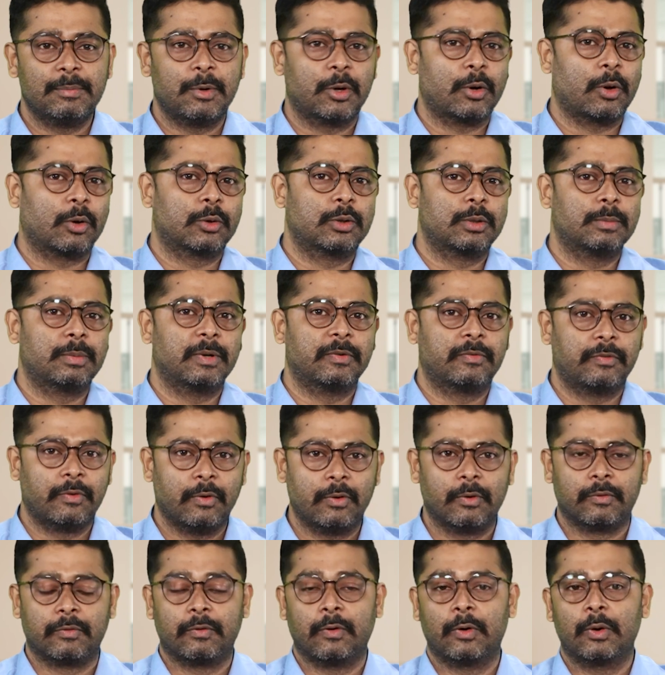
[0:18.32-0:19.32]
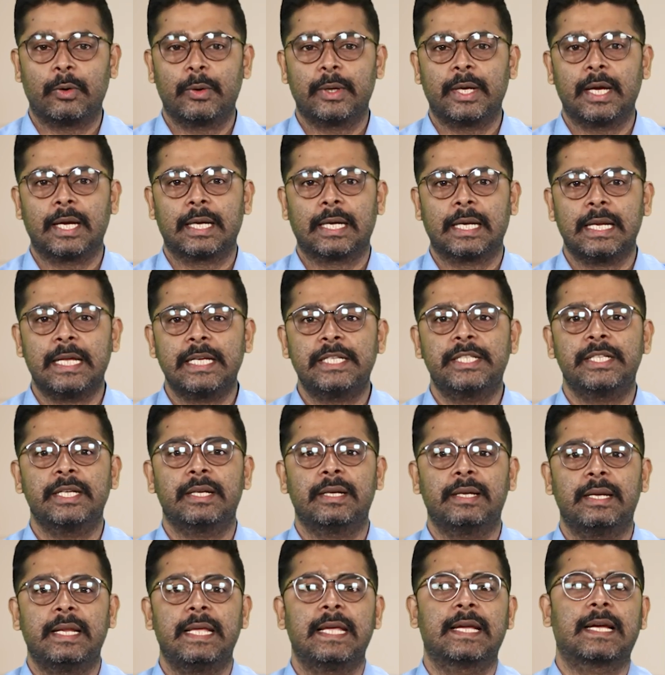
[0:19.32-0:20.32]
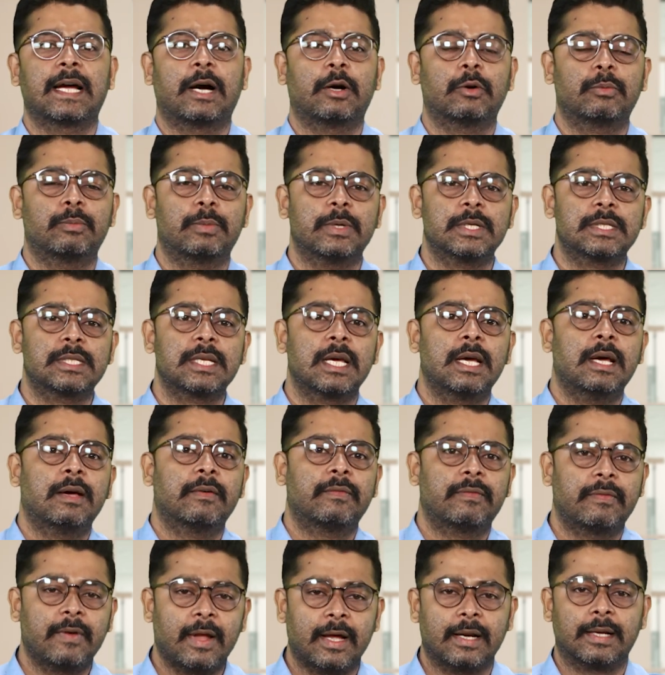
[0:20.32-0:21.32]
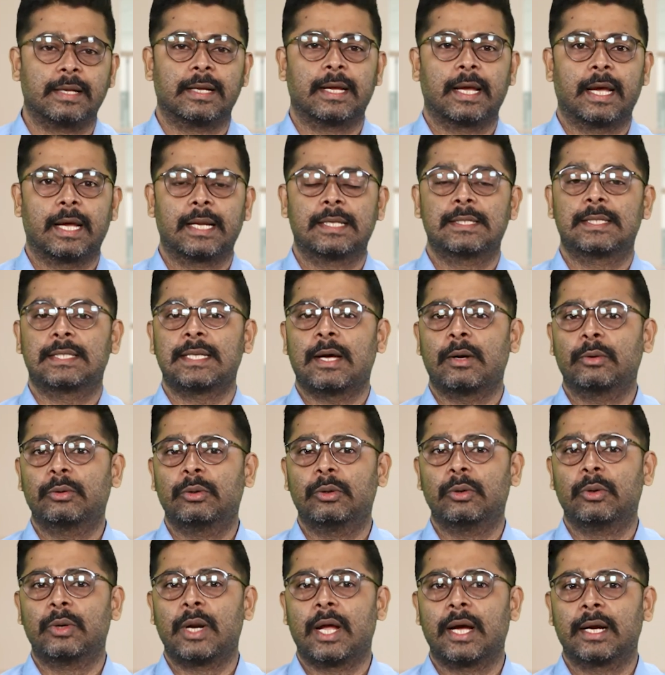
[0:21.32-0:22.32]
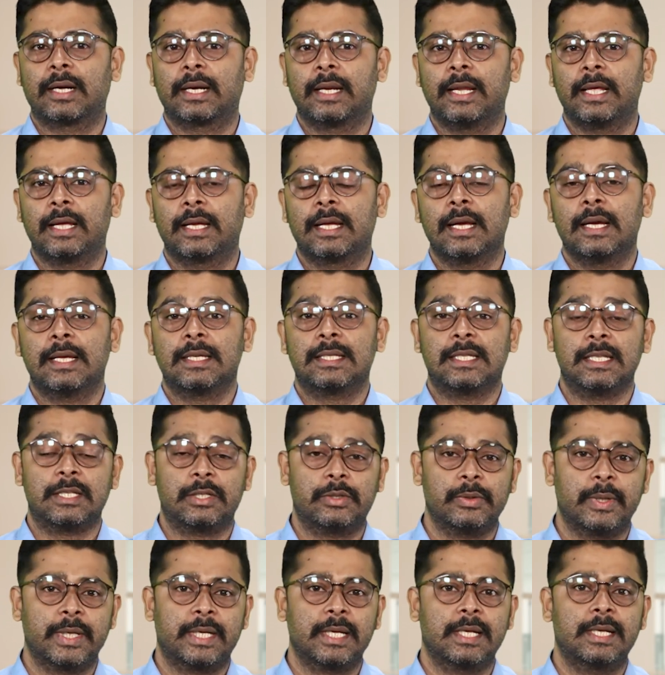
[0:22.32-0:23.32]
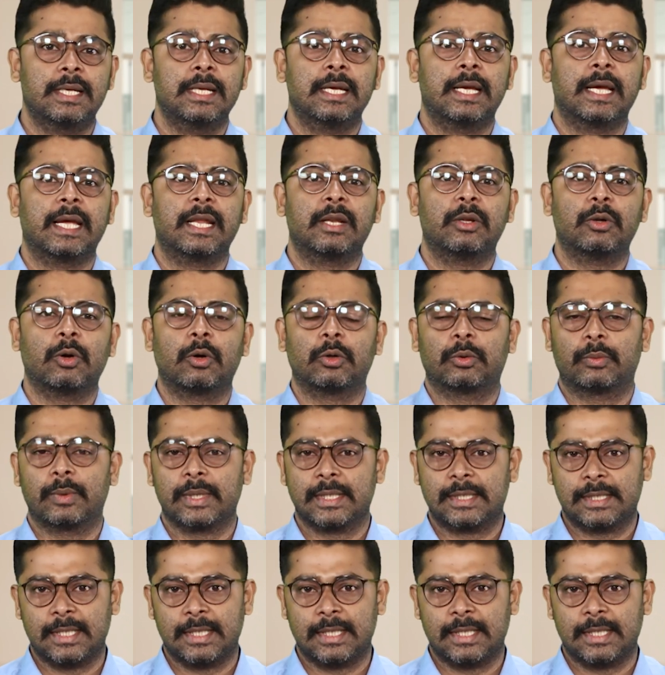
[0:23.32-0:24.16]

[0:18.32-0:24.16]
on October 4 following a glacial lake outburst flood at South Lhonark Lake situated in North West